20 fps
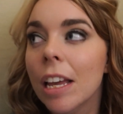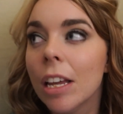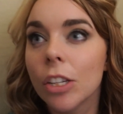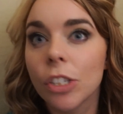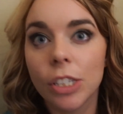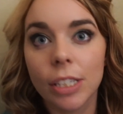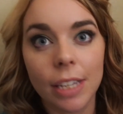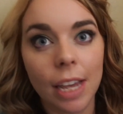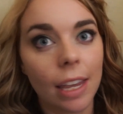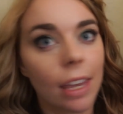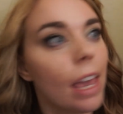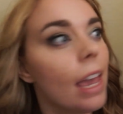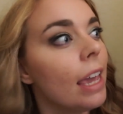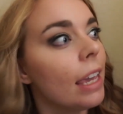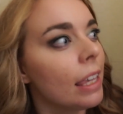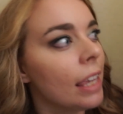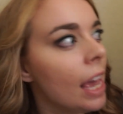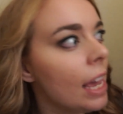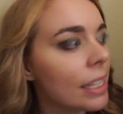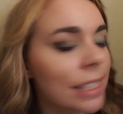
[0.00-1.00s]
And she's like,
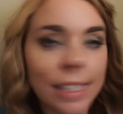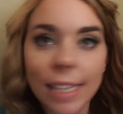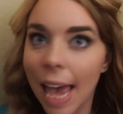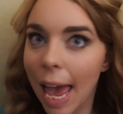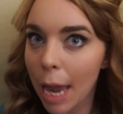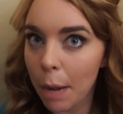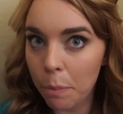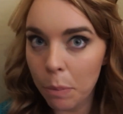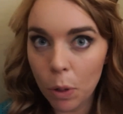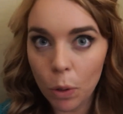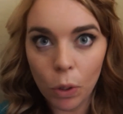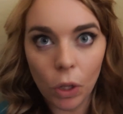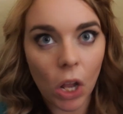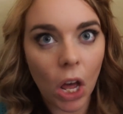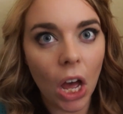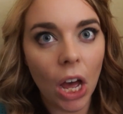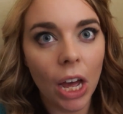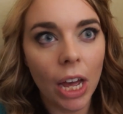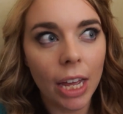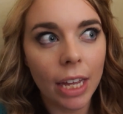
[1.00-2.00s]
yes, and
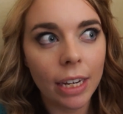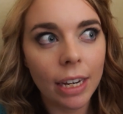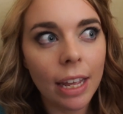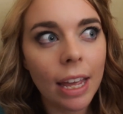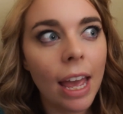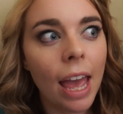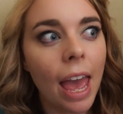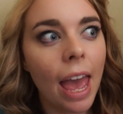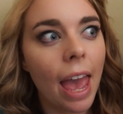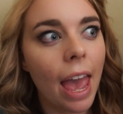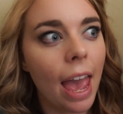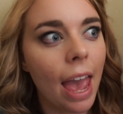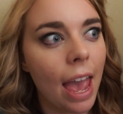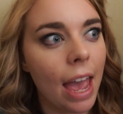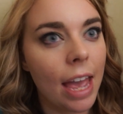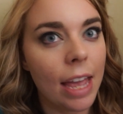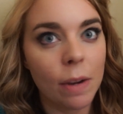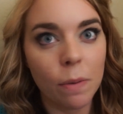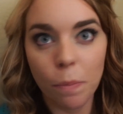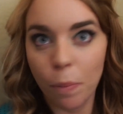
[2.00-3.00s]
Mulan
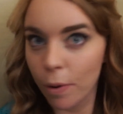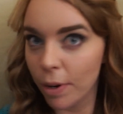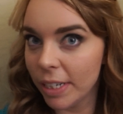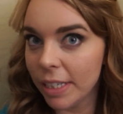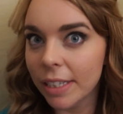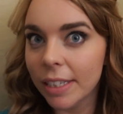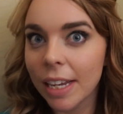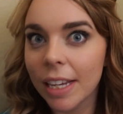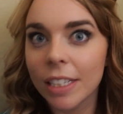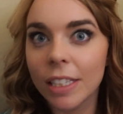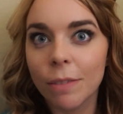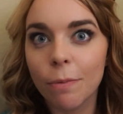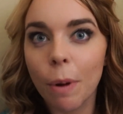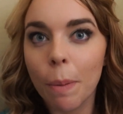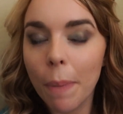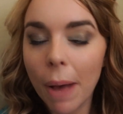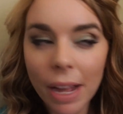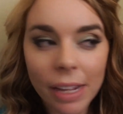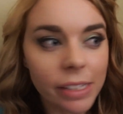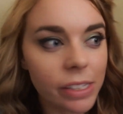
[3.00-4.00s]
and Princess
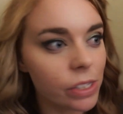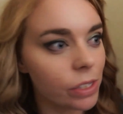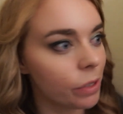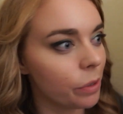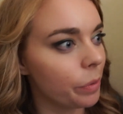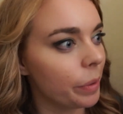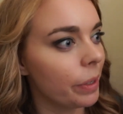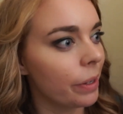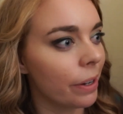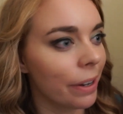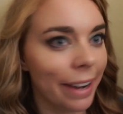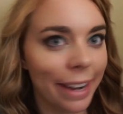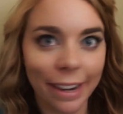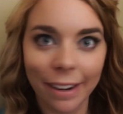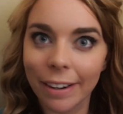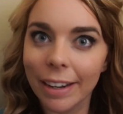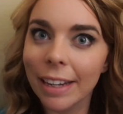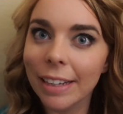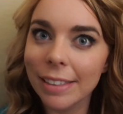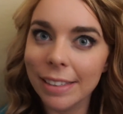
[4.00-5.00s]
Rapunzel when her
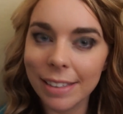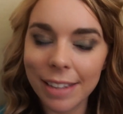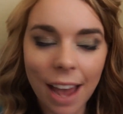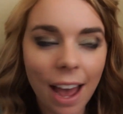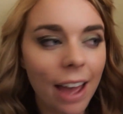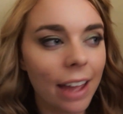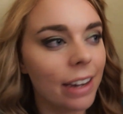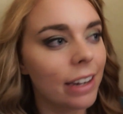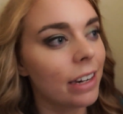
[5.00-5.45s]
hair gets cut.